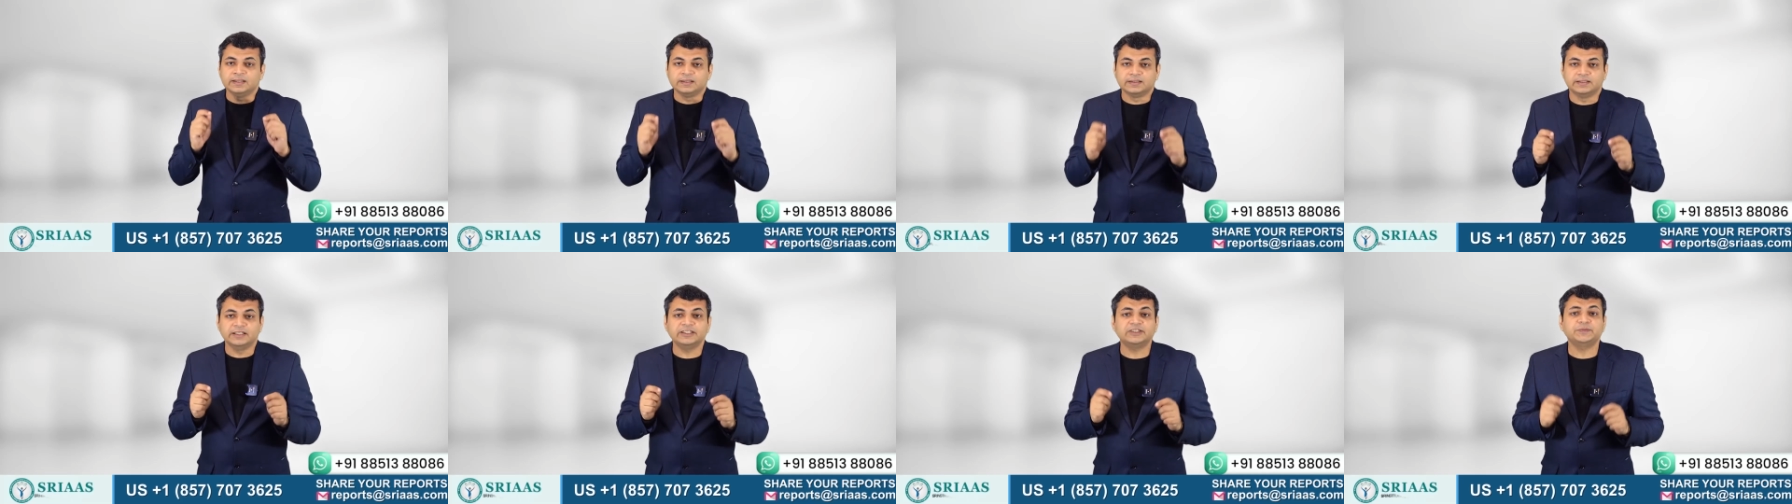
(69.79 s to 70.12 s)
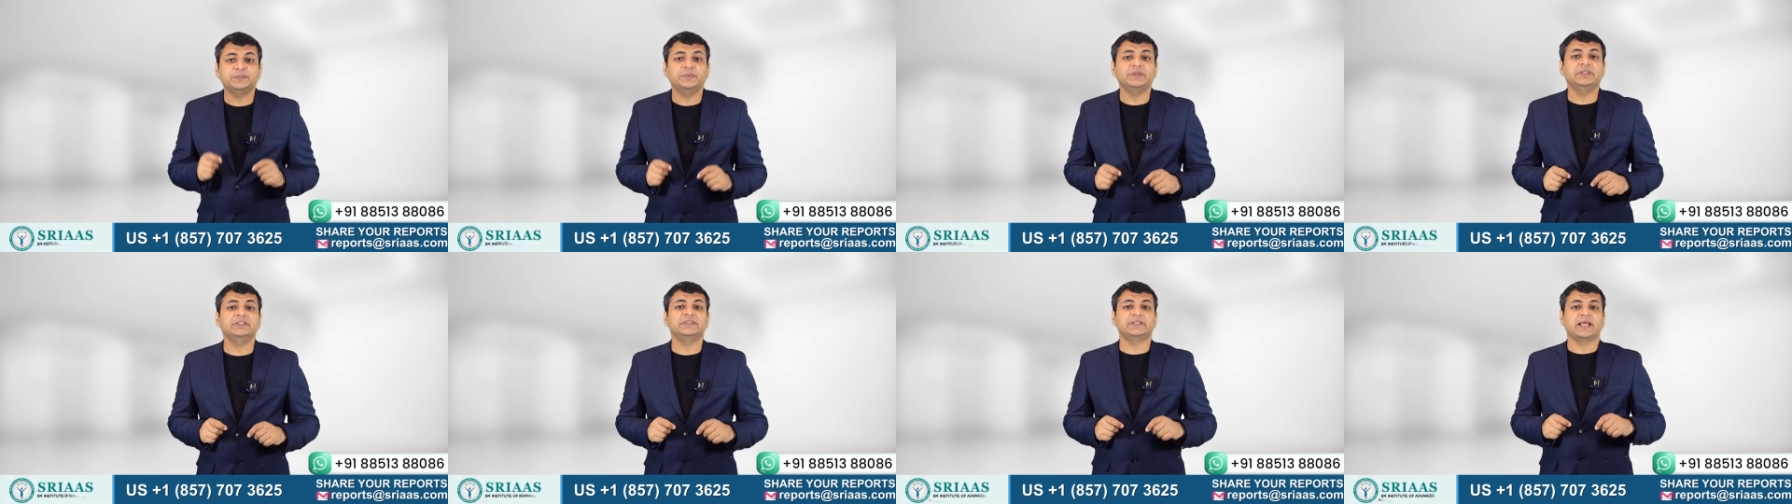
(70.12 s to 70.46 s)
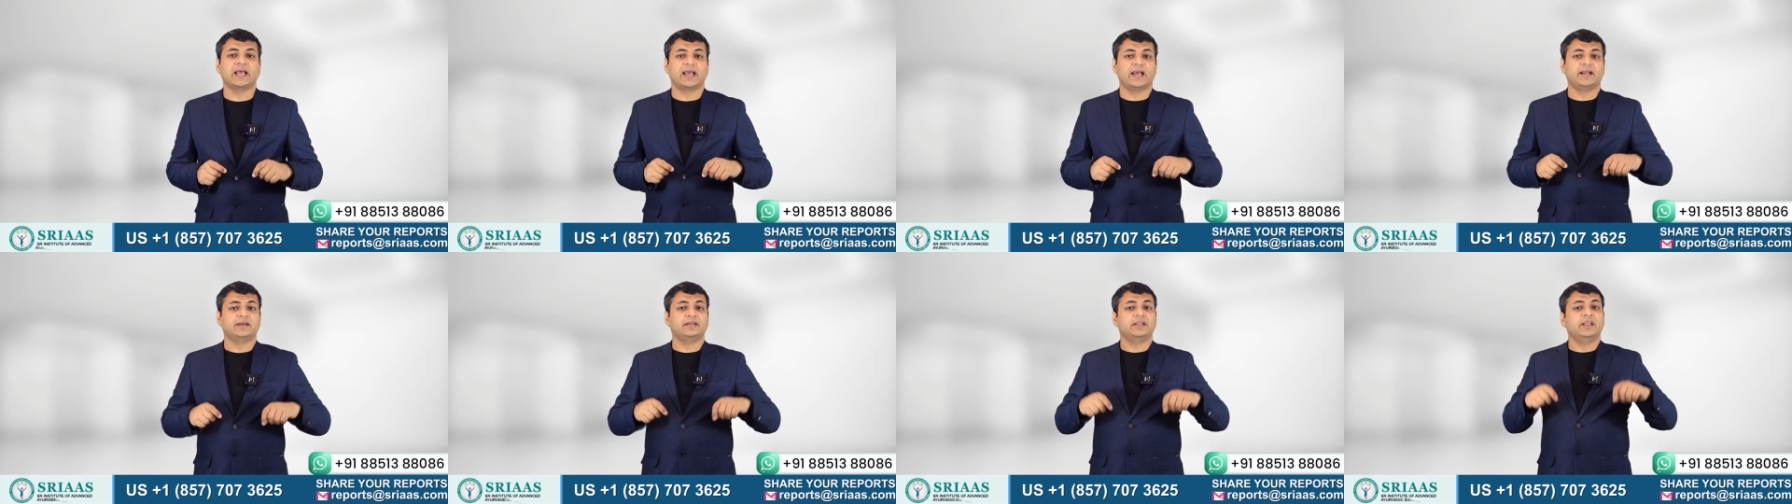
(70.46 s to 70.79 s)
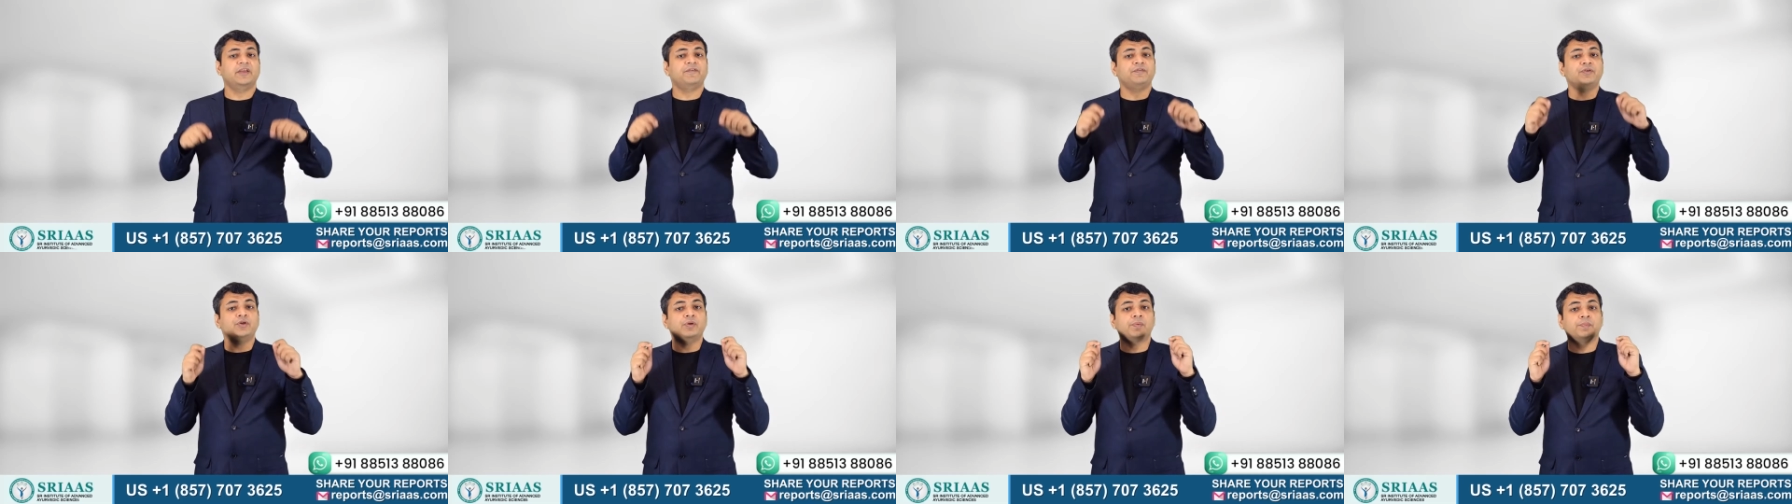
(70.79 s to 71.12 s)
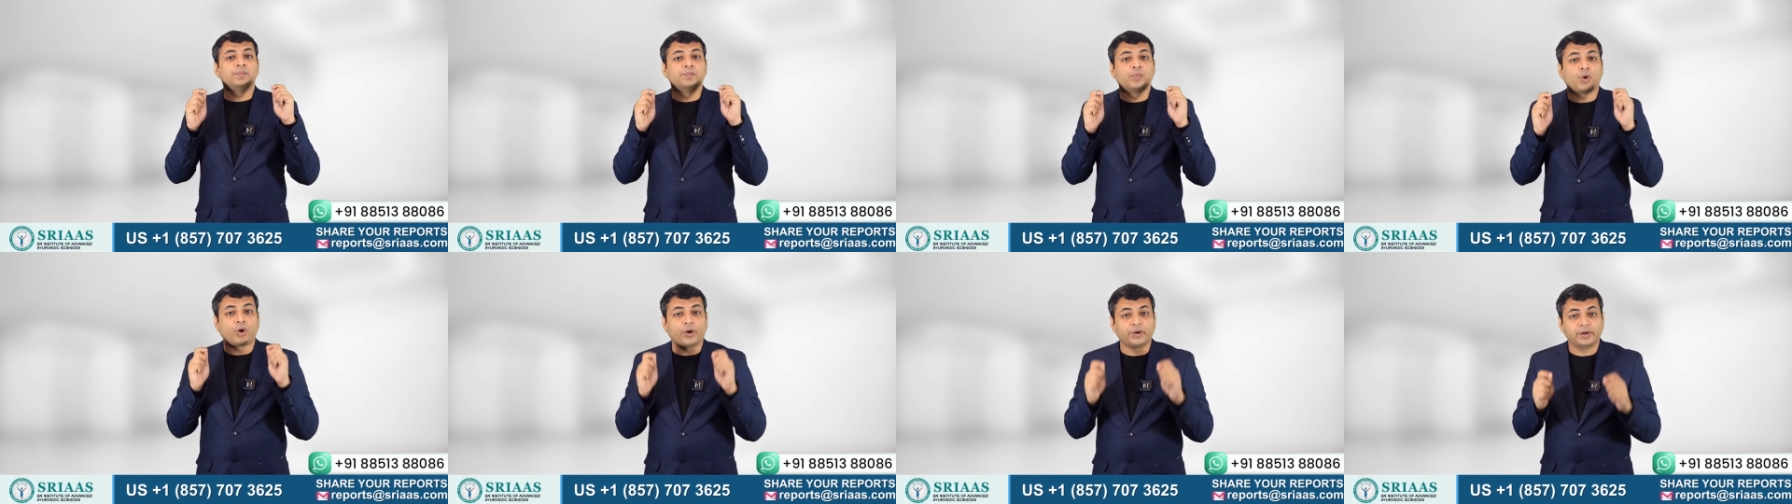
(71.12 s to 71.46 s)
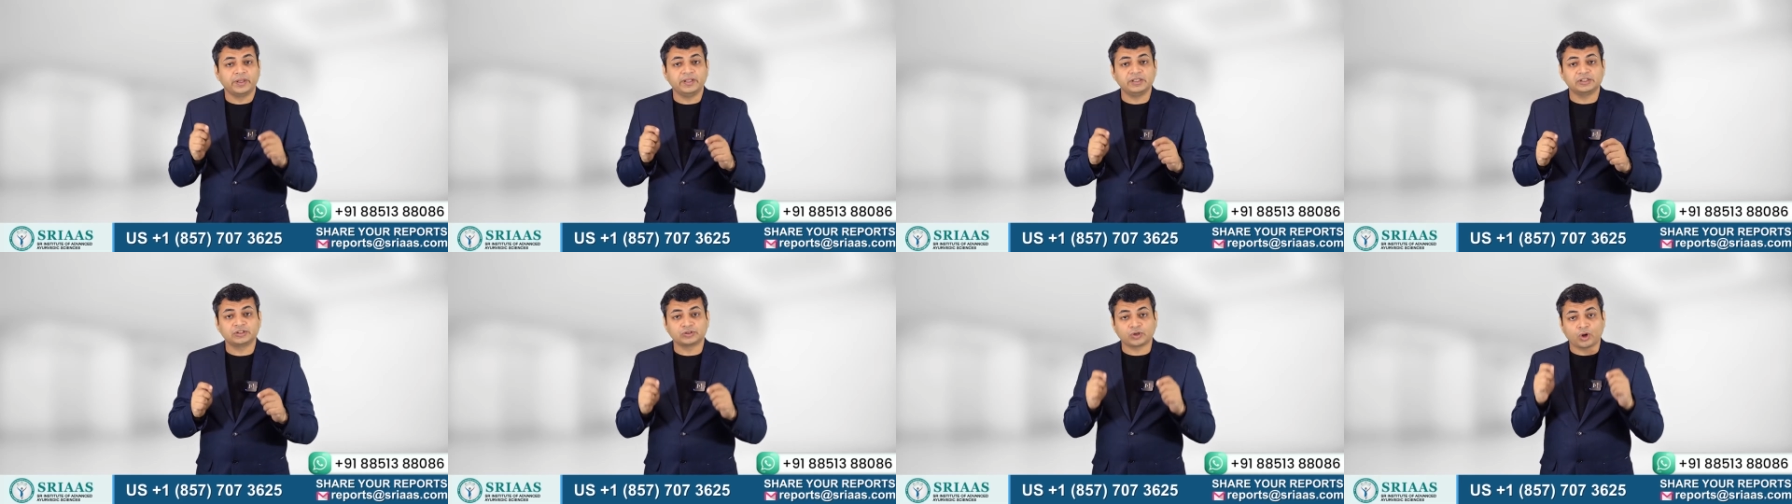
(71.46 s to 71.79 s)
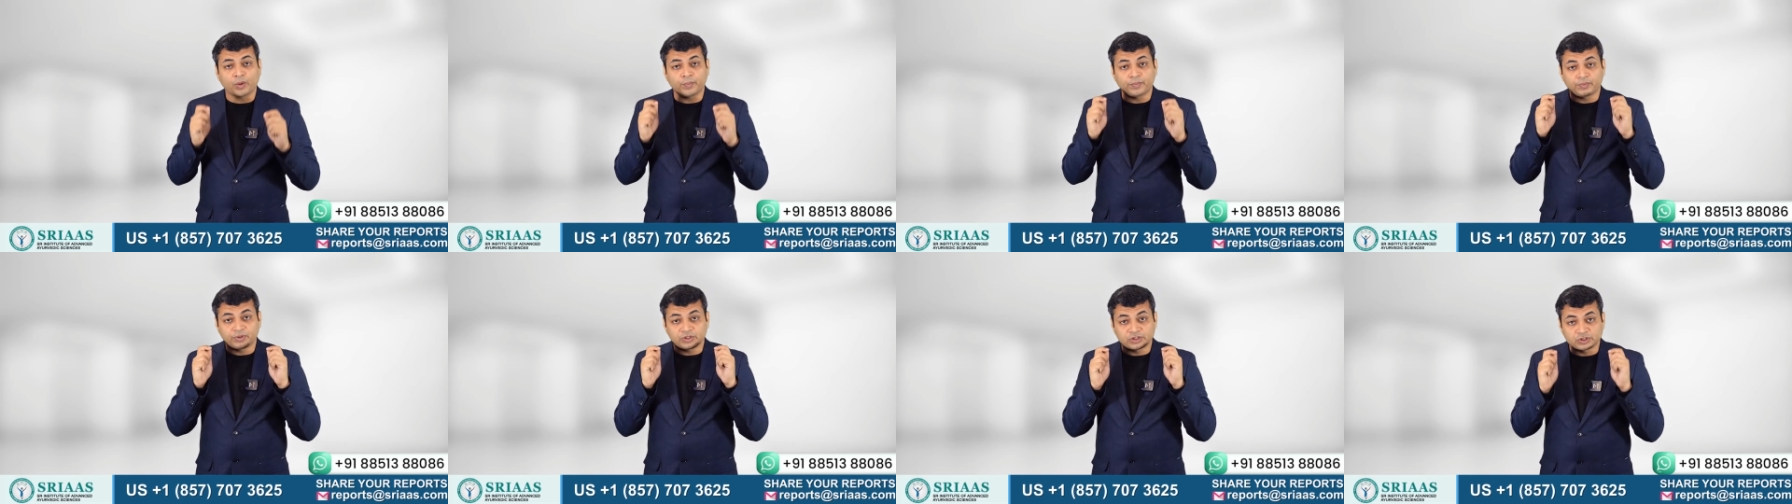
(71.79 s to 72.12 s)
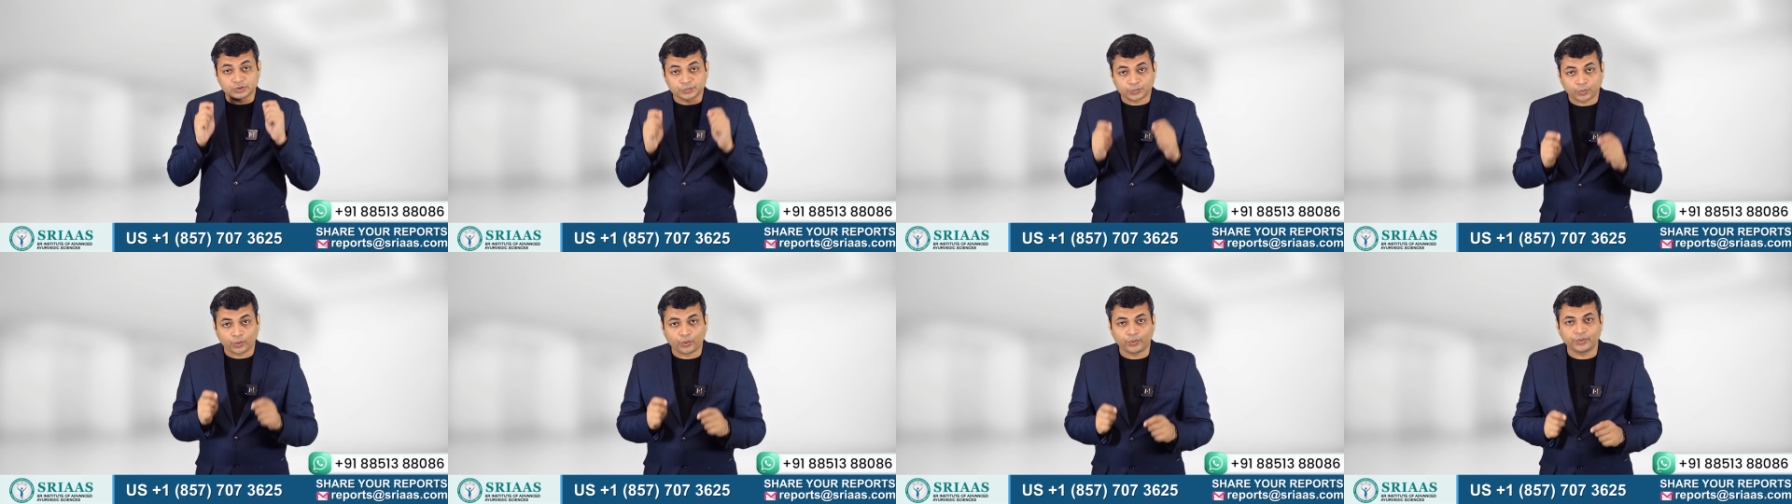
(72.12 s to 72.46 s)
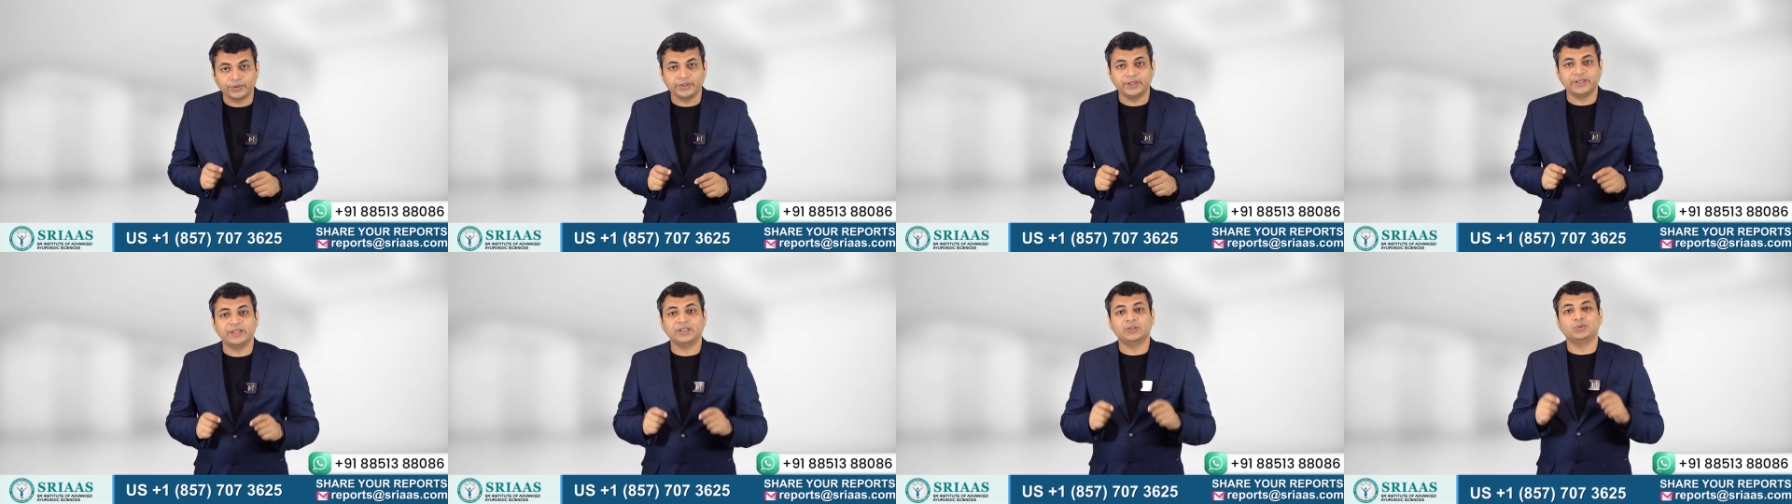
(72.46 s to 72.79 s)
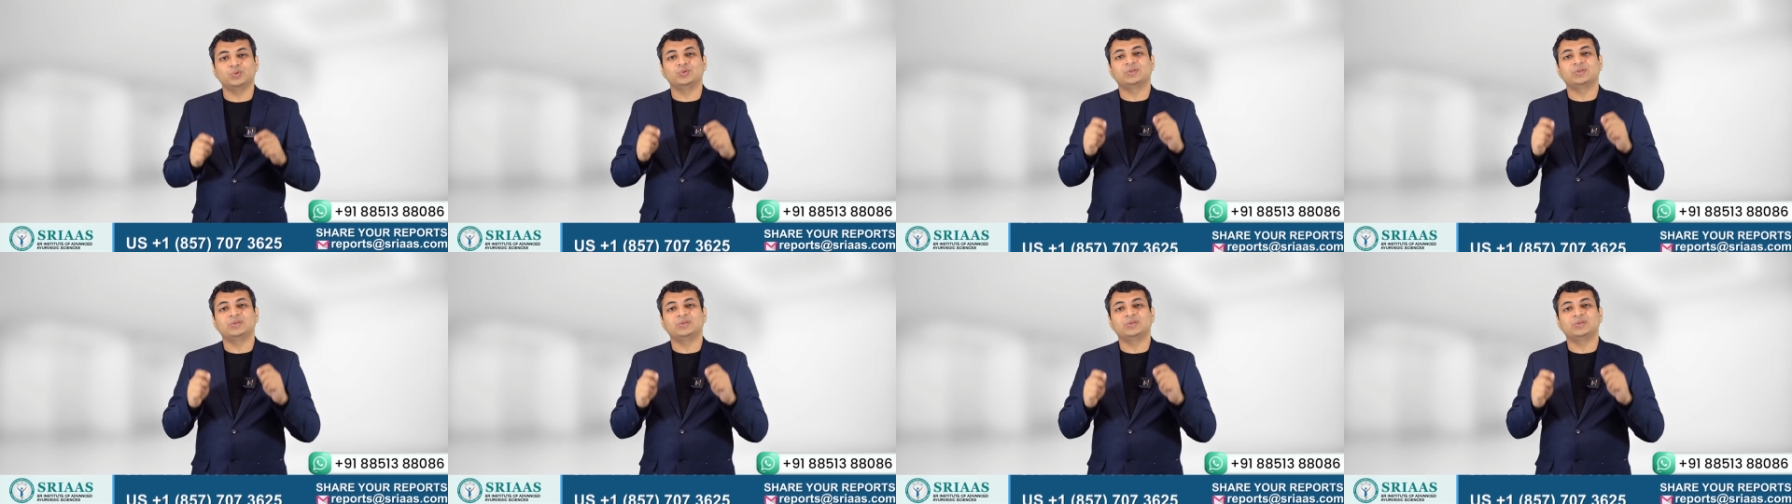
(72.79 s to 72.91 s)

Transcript: This means that if your body stops responding